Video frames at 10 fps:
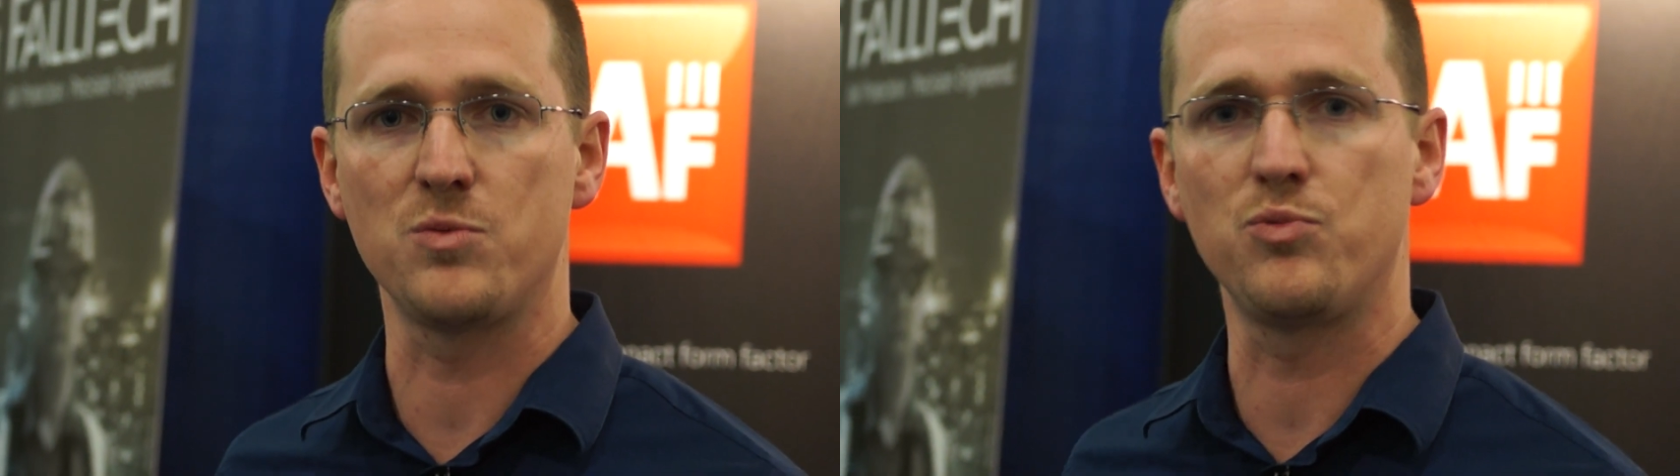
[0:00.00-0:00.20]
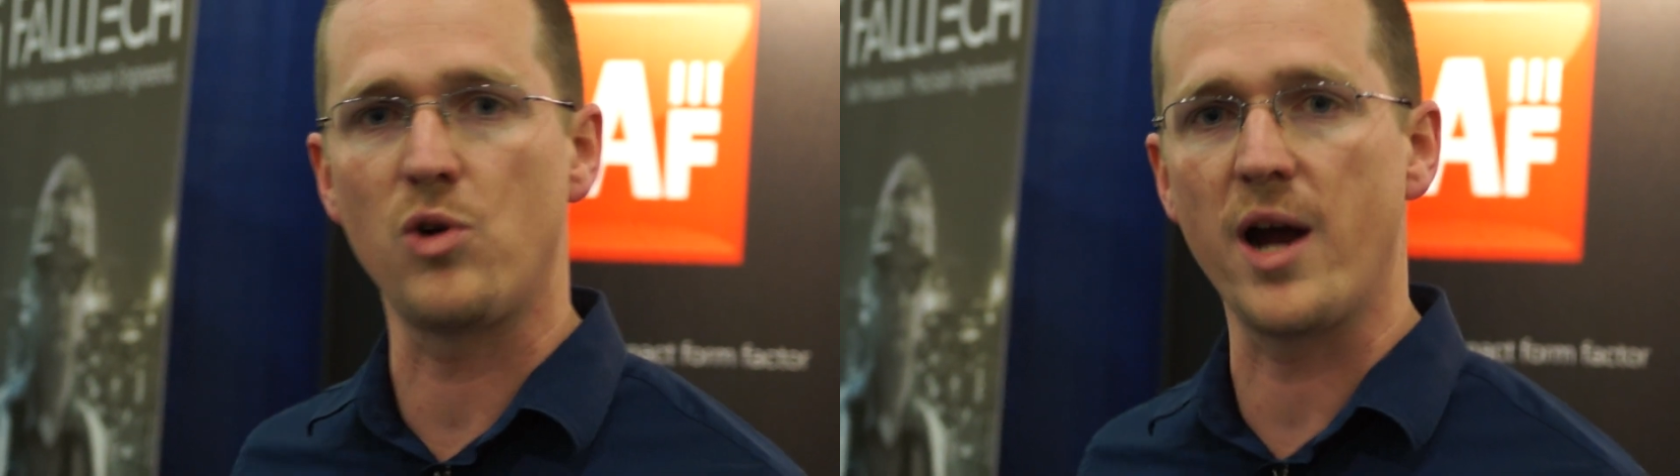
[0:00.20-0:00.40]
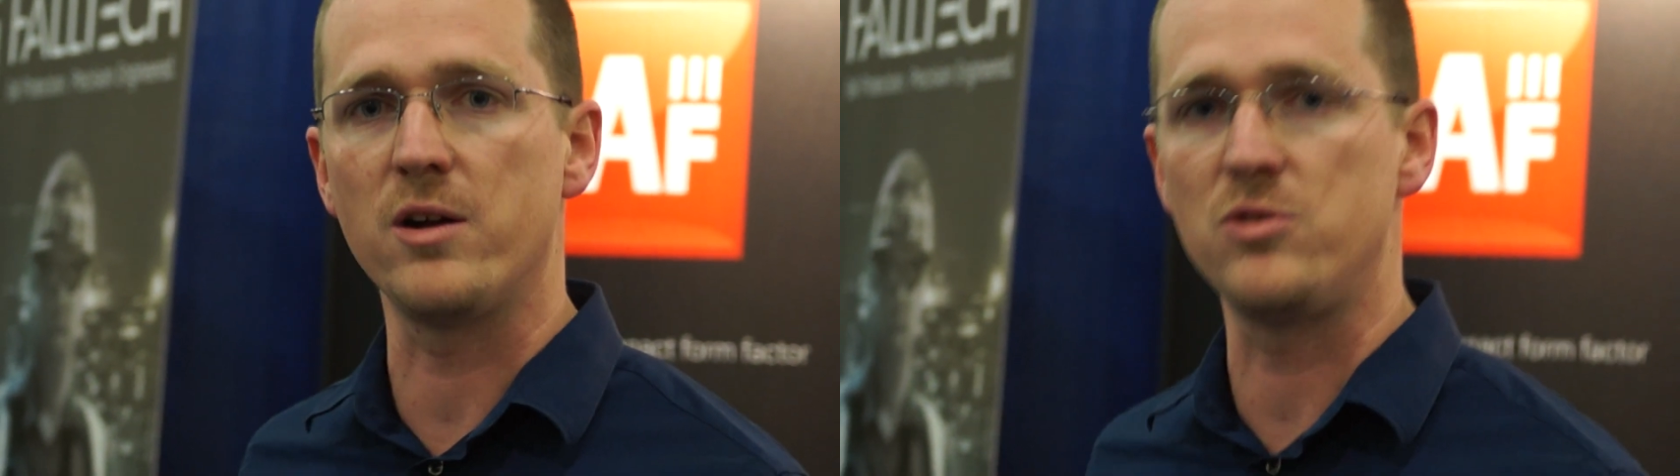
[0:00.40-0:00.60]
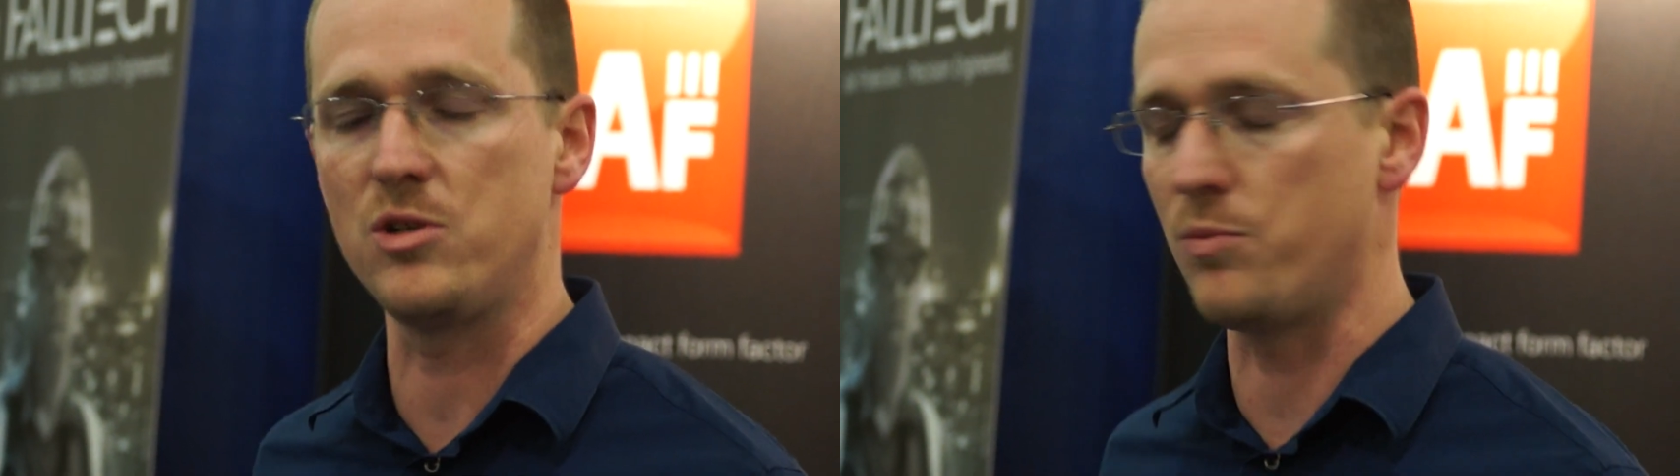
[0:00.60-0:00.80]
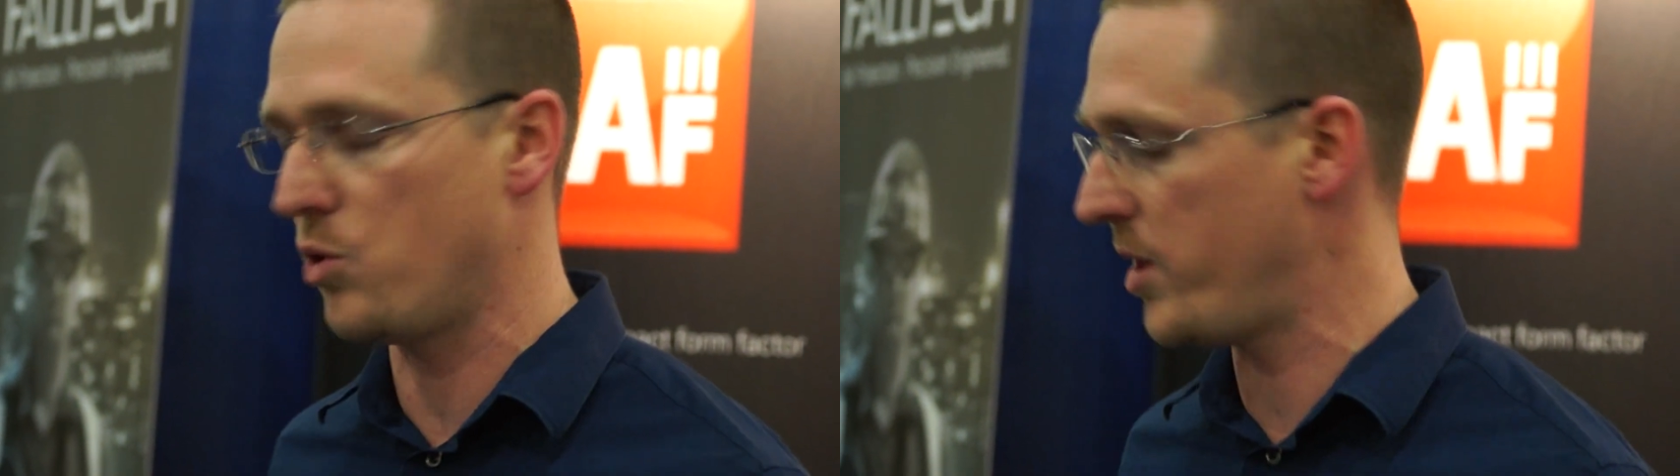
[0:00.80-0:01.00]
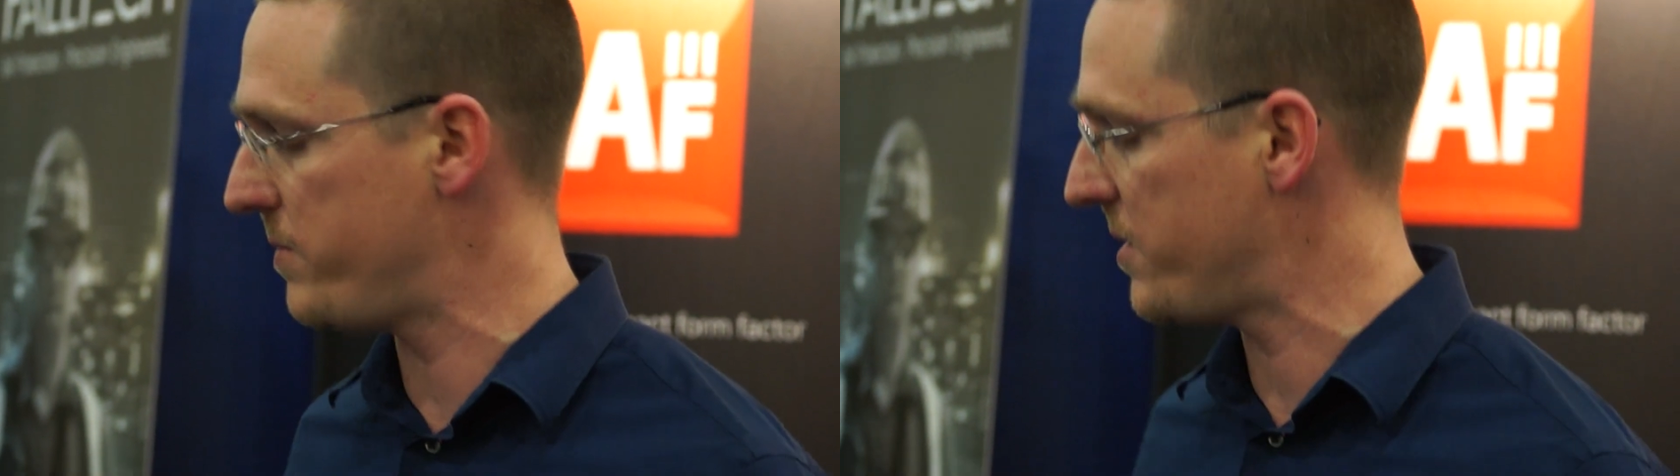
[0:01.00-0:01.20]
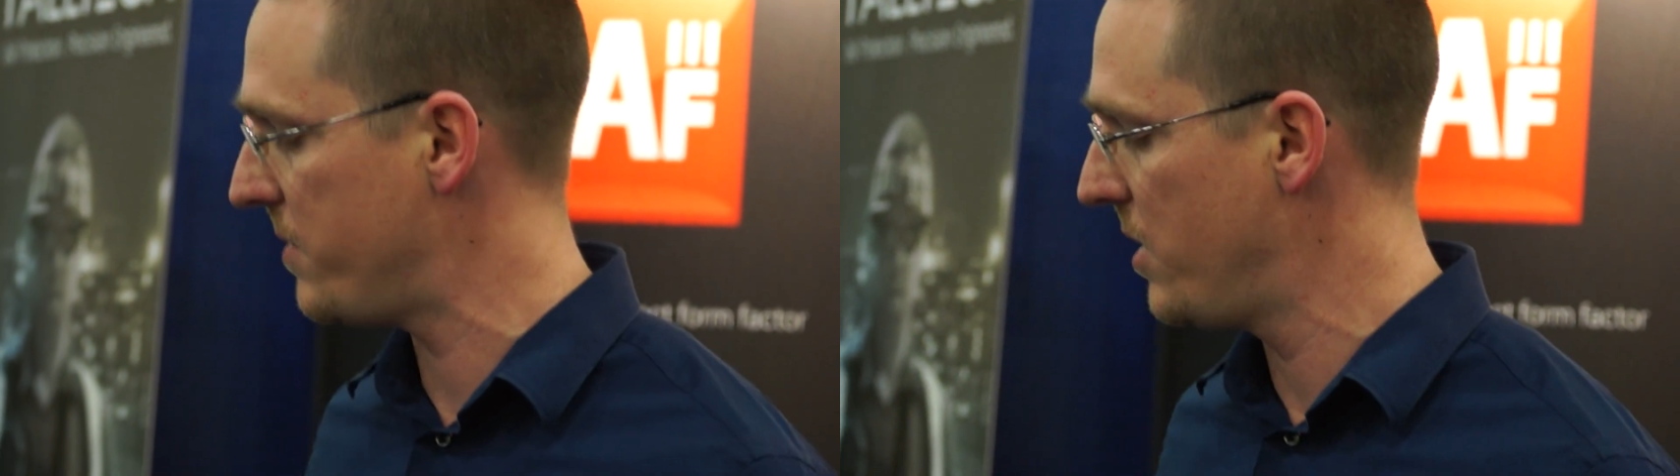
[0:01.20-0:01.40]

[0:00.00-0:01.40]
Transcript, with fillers: prior to deployment.